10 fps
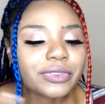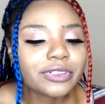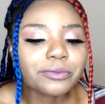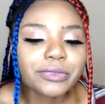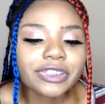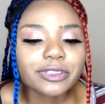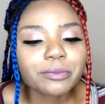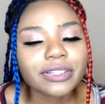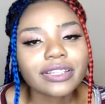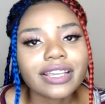you must
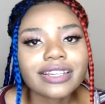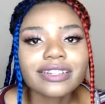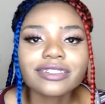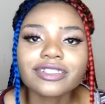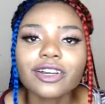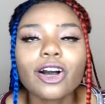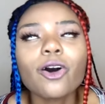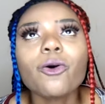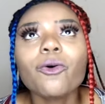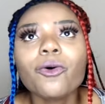be like a
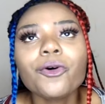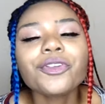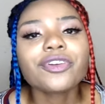whole